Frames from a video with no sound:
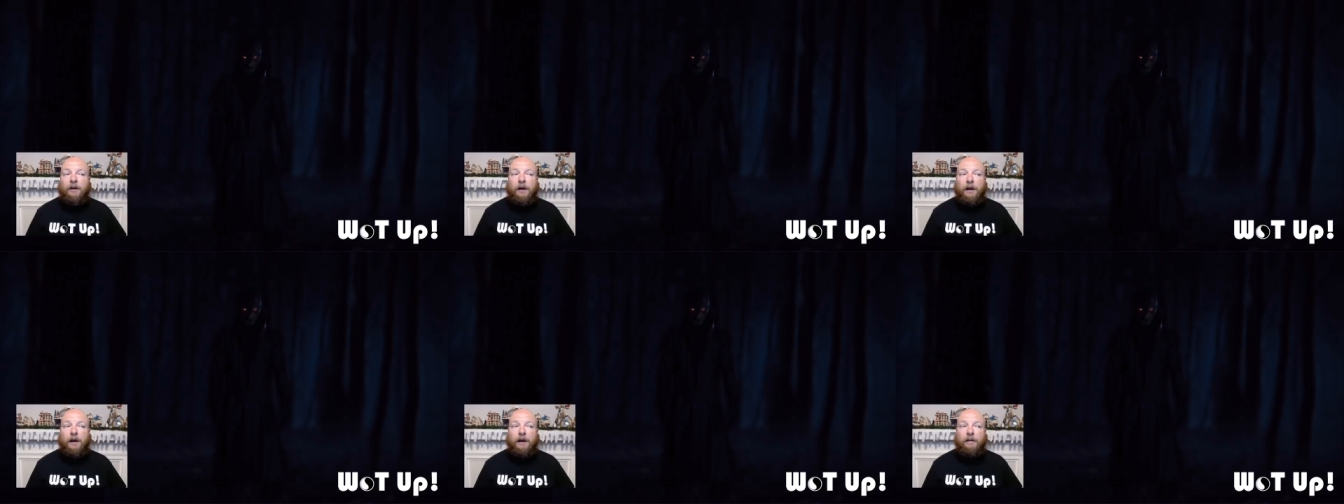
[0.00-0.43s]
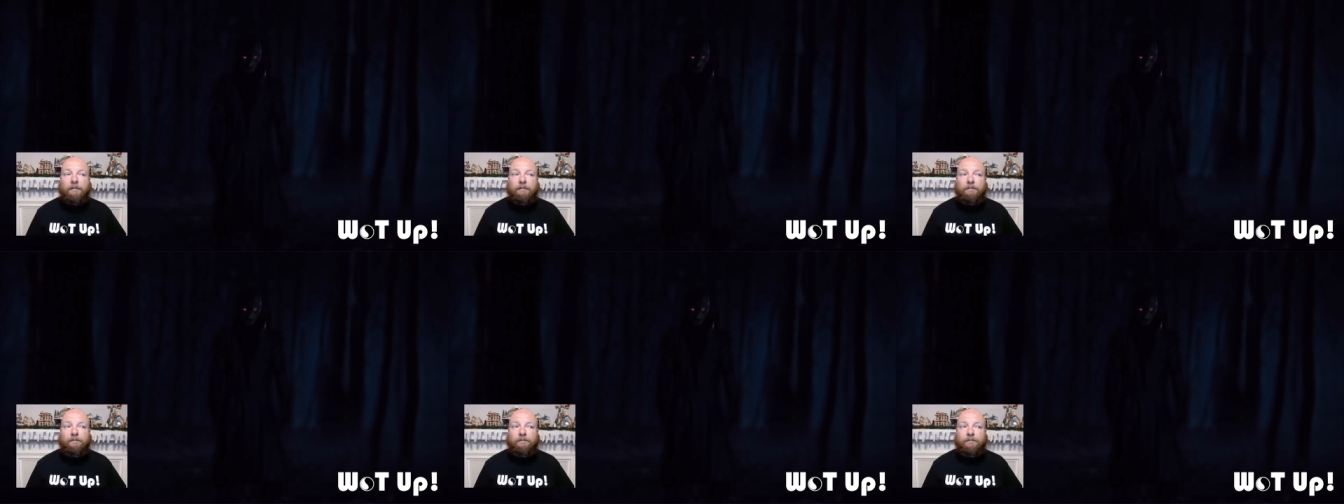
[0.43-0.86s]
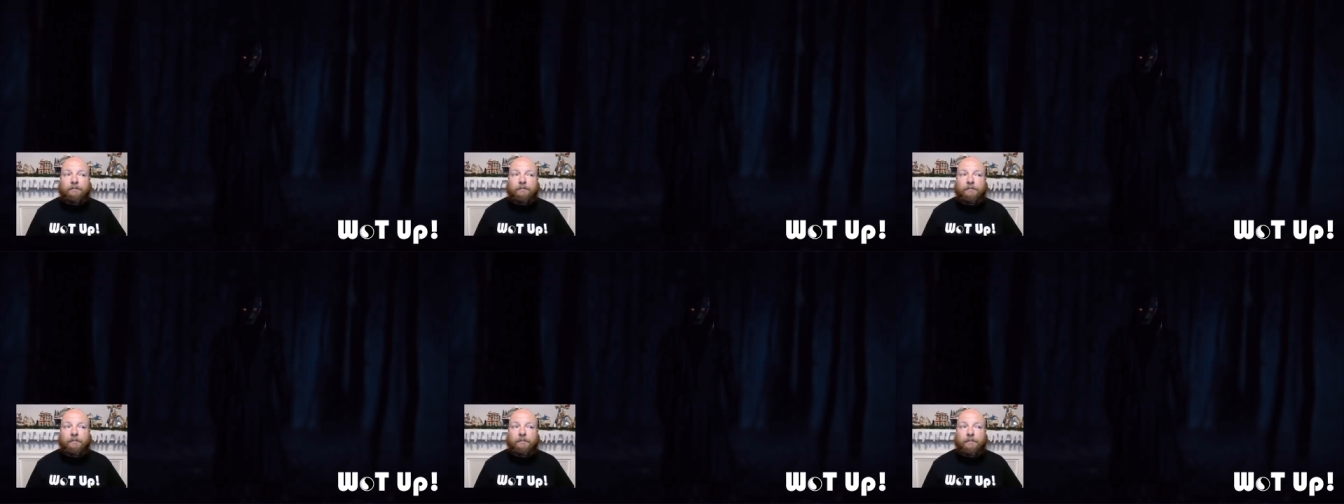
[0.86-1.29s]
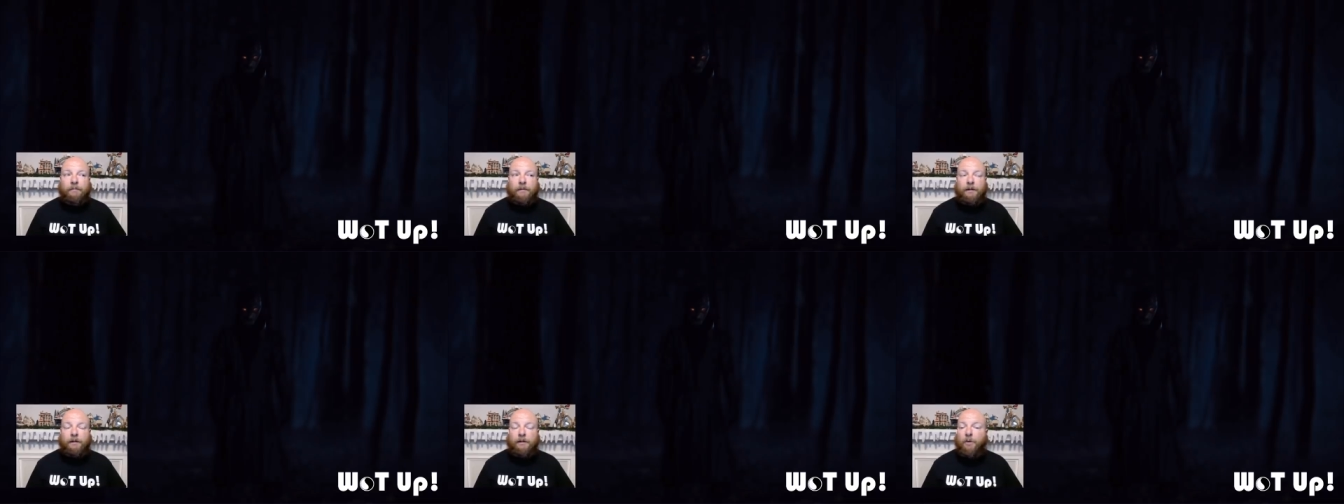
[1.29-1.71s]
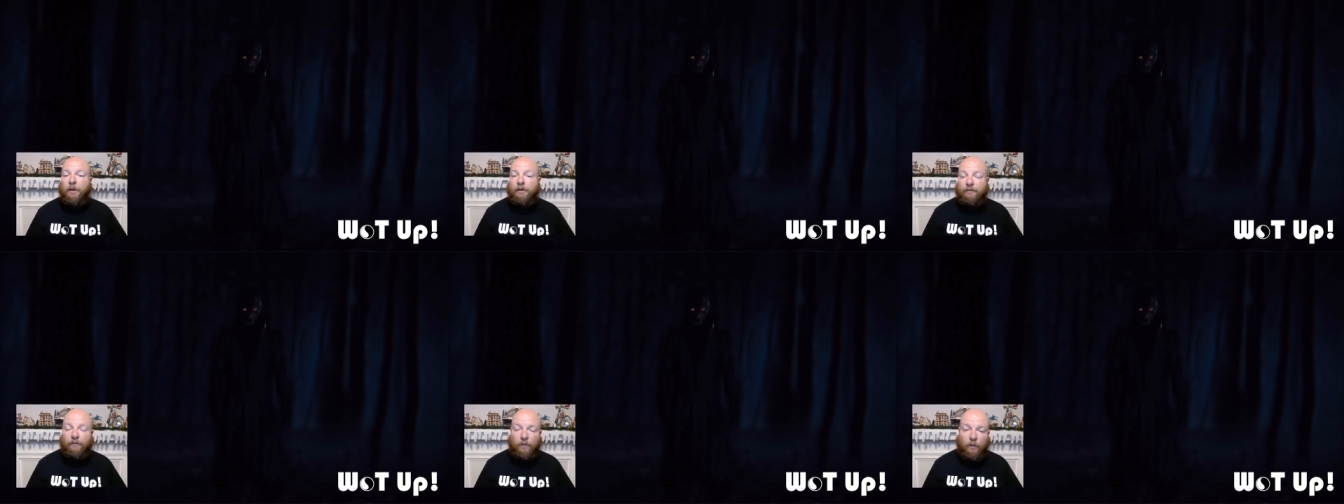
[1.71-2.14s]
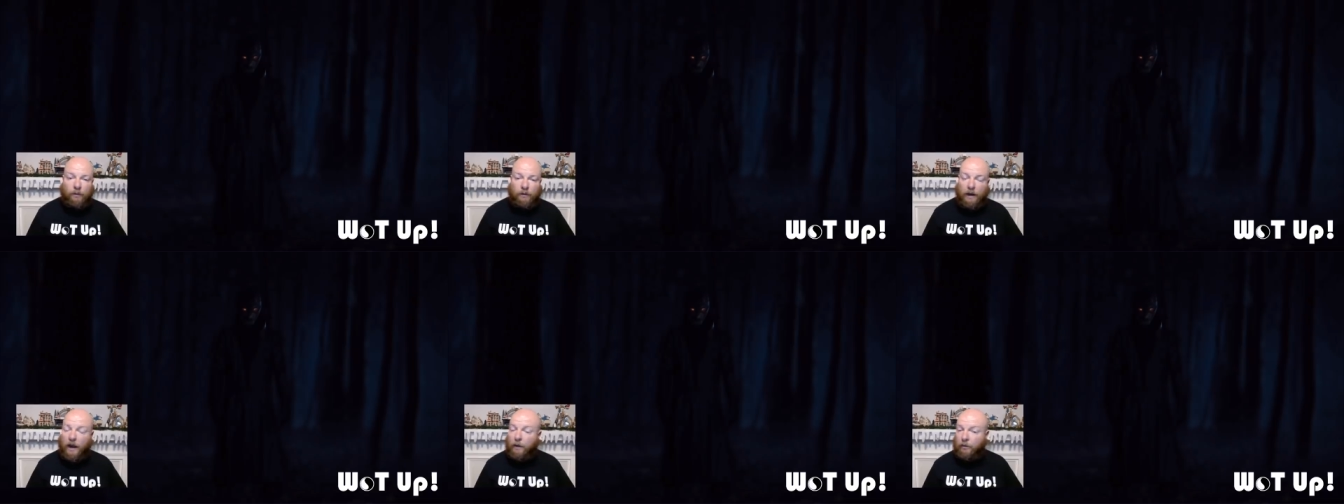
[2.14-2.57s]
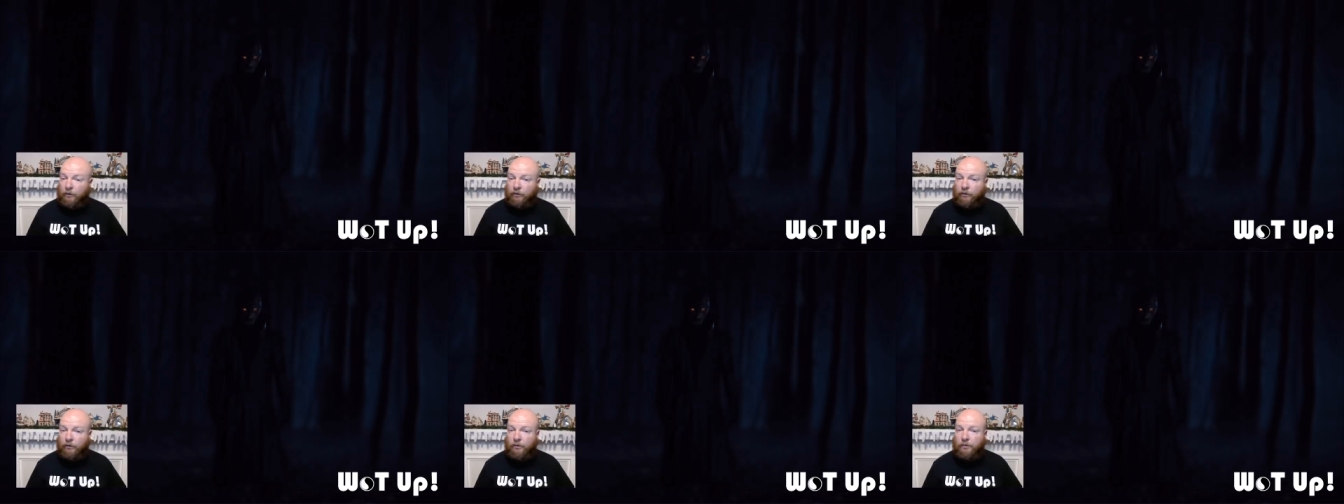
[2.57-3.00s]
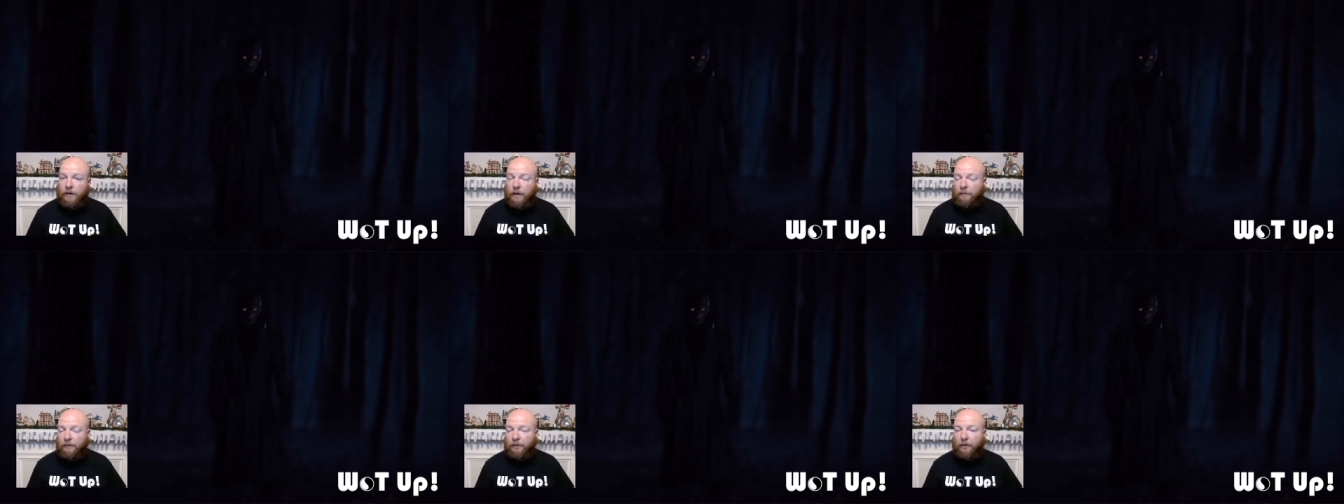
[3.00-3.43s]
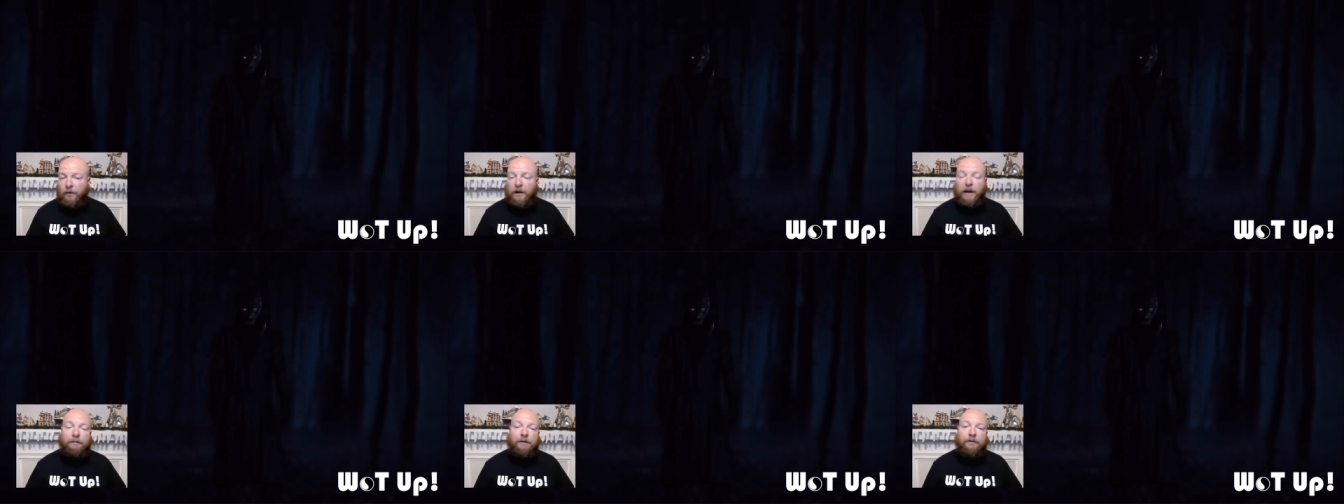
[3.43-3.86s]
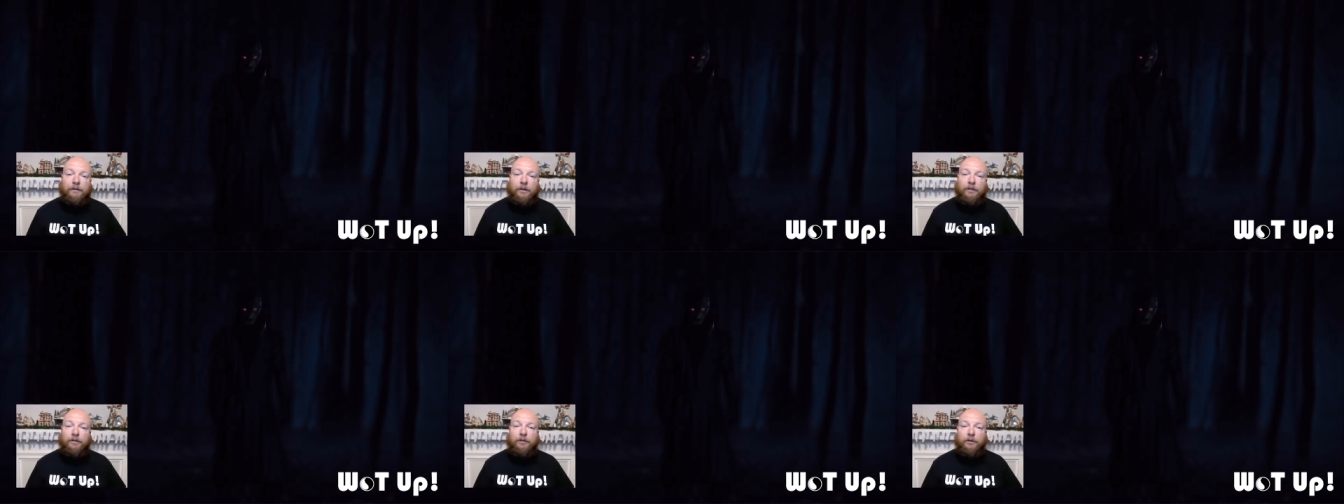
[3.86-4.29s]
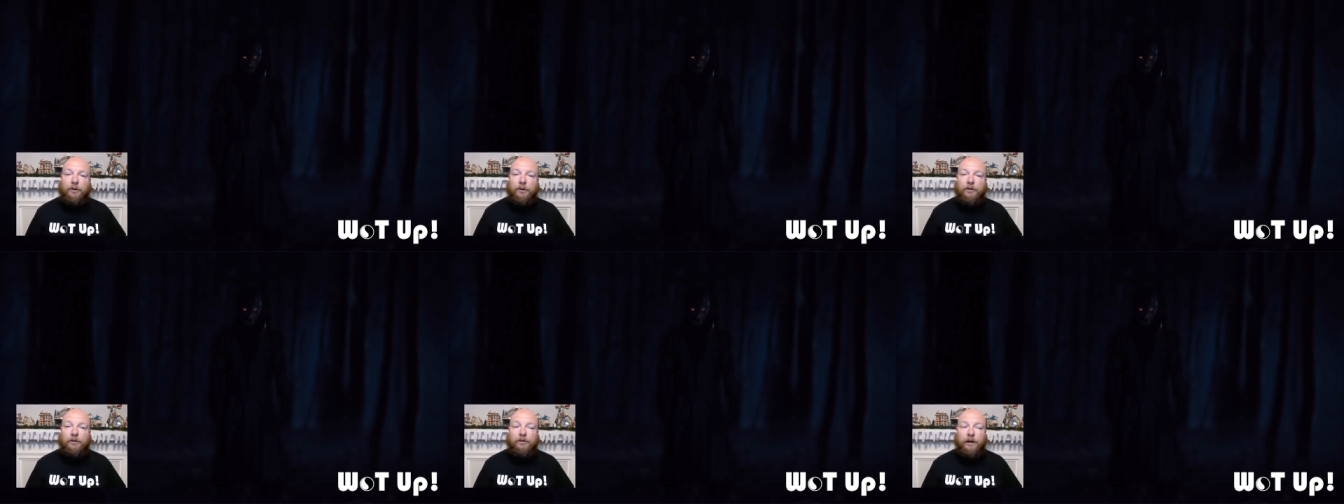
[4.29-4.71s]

Um, going forward, I would assume, but there are a couple in the third